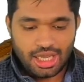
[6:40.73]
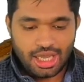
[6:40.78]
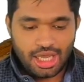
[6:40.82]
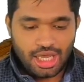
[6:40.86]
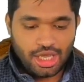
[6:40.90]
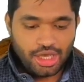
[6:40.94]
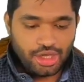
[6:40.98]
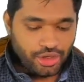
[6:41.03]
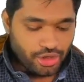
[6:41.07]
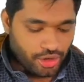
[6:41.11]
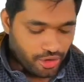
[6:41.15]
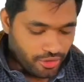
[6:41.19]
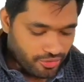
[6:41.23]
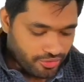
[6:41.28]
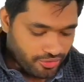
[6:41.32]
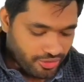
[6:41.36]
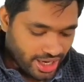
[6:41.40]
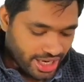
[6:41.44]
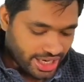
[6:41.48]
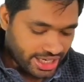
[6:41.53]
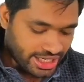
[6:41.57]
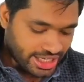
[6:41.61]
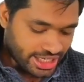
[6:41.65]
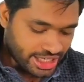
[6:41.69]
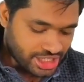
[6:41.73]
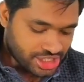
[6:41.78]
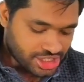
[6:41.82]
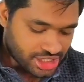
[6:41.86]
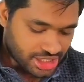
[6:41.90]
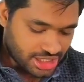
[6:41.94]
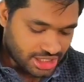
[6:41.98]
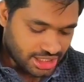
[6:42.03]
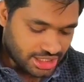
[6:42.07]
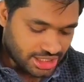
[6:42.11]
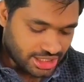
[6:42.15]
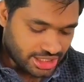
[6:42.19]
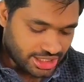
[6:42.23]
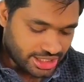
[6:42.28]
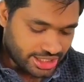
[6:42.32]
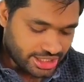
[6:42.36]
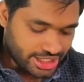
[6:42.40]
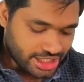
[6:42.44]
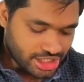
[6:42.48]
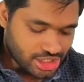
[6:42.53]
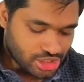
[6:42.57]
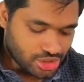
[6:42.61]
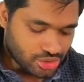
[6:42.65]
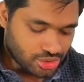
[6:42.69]
Your financial year end
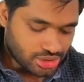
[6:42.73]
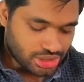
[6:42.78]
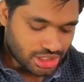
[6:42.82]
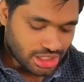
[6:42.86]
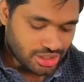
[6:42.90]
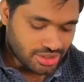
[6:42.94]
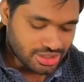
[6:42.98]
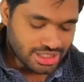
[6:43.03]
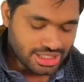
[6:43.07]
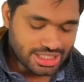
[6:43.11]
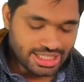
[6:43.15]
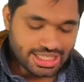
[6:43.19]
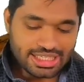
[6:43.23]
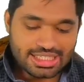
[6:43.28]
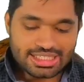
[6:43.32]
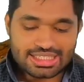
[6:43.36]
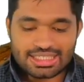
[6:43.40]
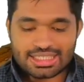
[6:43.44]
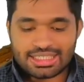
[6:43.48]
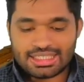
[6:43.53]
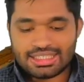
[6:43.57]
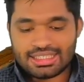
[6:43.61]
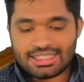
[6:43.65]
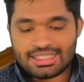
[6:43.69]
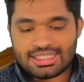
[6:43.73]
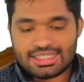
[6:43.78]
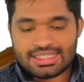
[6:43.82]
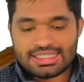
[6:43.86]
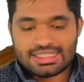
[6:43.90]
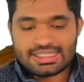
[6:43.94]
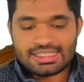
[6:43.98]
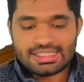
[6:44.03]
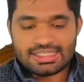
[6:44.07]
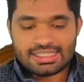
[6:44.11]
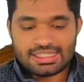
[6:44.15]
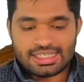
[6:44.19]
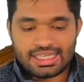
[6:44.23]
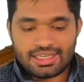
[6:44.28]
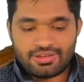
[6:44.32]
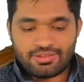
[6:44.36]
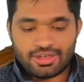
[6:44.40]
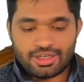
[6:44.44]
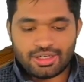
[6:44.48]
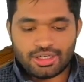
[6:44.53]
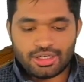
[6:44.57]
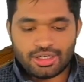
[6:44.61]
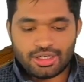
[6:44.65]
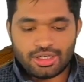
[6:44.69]
is 2007.
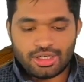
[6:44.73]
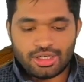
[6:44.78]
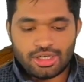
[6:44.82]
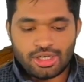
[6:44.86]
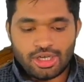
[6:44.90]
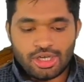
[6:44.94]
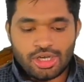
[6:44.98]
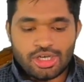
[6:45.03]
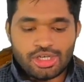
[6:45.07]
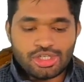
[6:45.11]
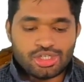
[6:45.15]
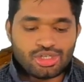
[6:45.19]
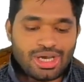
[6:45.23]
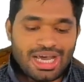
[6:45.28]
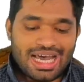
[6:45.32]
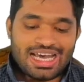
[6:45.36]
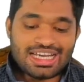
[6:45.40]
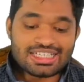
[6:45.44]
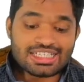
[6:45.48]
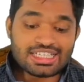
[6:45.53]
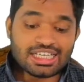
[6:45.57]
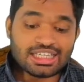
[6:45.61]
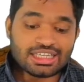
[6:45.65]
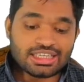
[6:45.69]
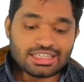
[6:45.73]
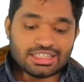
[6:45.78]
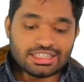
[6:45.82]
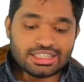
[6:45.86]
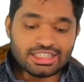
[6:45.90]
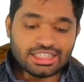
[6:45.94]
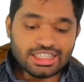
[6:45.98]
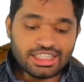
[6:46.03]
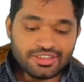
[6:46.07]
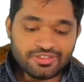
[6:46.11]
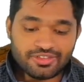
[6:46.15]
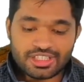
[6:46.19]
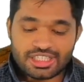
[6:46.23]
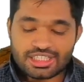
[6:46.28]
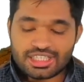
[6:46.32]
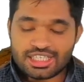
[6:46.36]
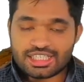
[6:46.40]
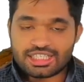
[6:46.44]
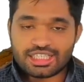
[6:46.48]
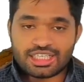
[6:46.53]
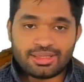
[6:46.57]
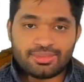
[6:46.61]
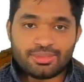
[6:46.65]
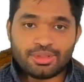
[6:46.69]
So as of 31st
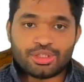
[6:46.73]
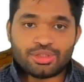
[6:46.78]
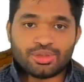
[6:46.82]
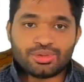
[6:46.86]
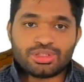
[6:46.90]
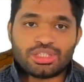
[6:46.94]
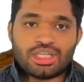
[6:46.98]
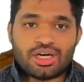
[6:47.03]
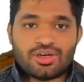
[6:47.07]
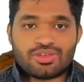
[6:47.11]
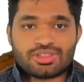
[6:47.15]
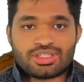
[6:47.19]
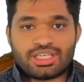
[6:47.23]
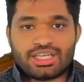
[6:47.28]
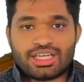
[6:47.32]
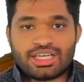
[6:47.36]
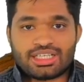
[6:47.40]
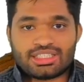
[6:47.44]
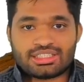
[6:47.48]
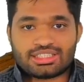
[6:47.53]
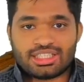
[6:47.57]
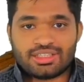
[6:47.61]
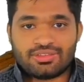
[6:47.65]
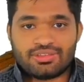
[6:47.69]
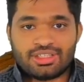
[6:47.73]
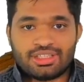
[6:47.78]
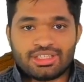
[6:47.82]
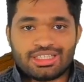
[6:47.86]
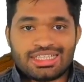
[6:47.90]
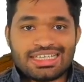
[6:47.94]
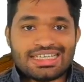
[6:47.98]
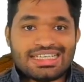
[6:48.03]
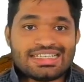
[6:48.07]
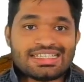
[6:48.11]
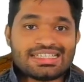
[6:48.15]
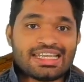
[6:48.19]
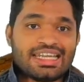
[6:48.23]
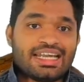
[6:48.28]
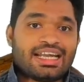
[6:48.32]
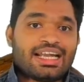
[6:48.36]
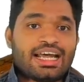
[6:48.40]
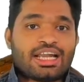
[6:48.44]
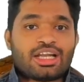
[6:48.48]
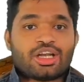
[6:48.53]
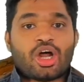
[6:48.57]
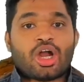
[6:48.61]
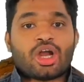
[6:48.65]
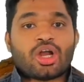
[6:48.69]
December 2007, the incident had
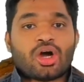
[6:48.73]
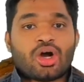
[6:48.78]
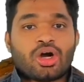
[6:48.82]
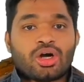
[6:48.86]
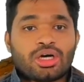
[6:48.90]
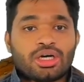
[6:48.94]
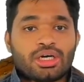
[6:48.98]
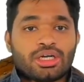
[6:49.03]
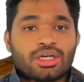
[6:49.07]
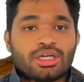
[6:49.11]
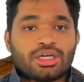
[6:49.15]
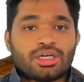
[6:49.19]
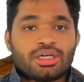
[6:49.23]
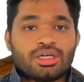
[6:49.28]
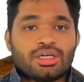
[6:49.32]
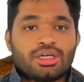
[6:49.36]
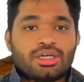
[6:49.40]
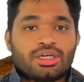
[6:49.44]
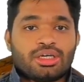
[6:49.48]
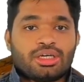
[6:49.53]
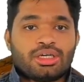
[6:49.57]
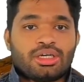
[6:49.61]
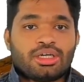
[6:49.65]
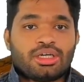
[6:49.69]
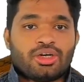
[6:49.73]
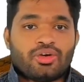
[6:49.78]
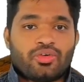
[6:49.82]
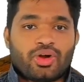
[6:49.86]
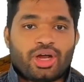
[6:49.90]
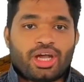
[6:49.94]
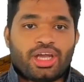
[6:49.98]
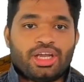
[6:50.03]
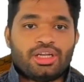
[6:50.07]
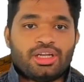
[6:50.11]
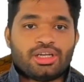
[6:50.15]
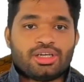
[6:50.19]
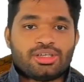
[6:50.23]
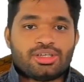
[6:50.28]
not occurred. Right?